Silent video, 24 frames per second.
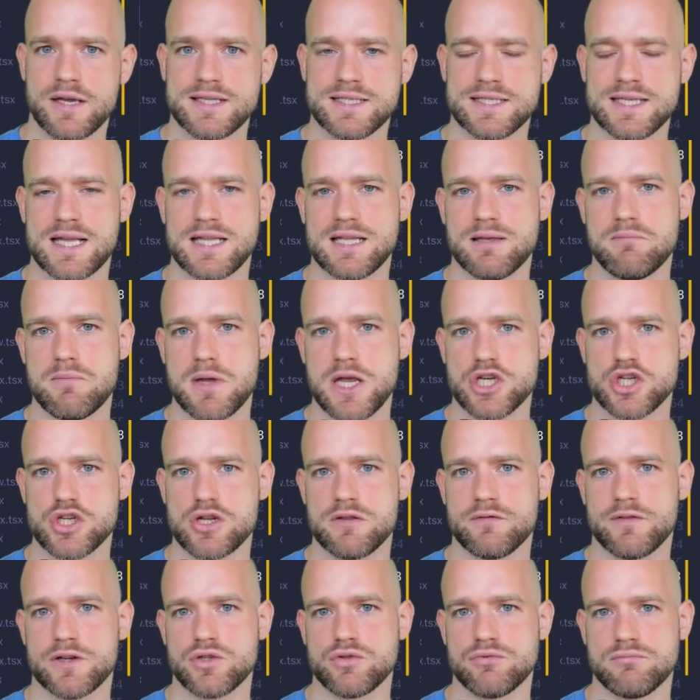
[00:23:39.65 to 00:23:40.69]
is the
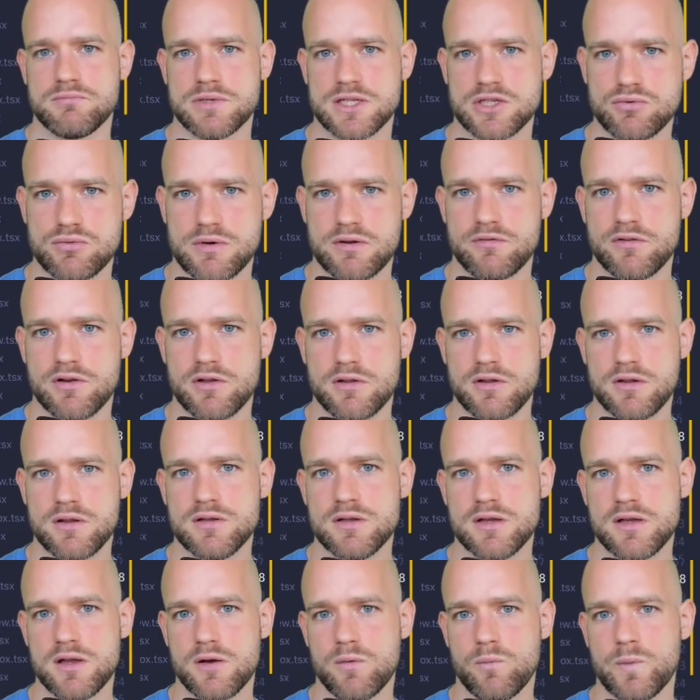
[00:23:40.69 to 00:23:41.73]
animation that should be driven
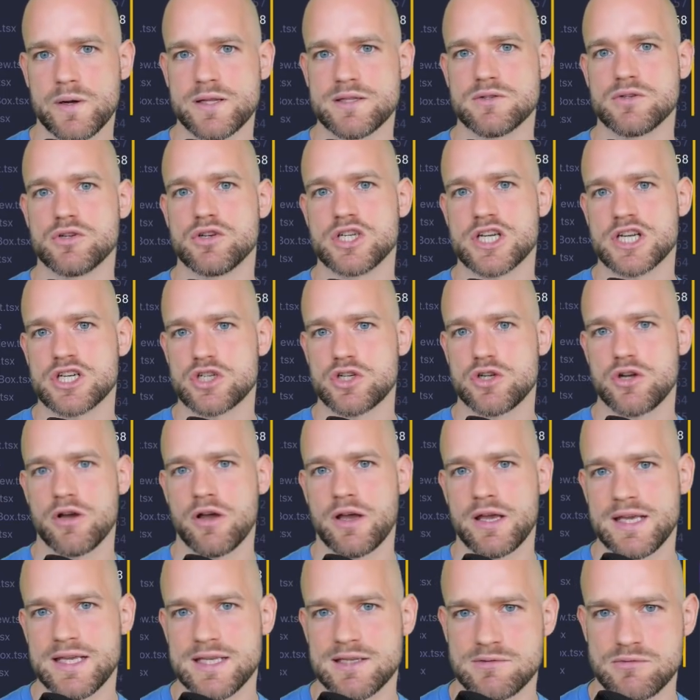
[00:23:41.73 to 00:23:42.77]
when the gesture
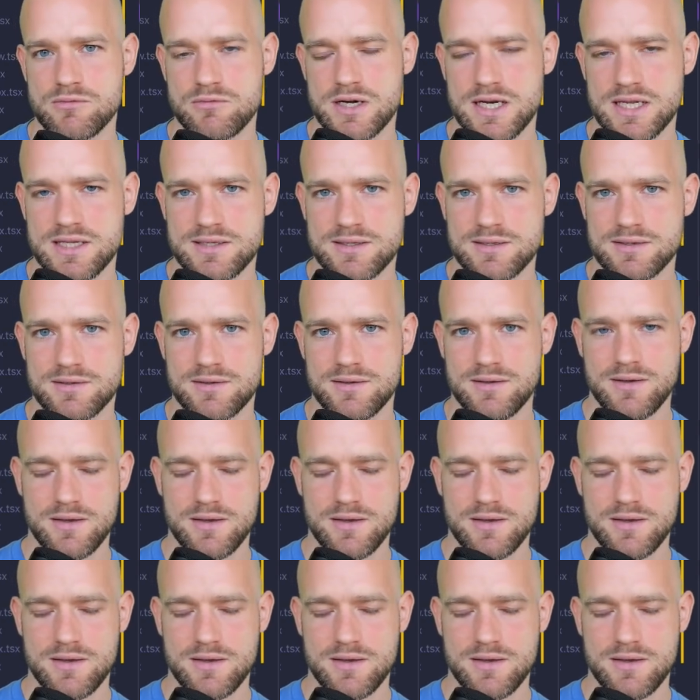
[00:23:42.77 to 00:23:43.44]
is released.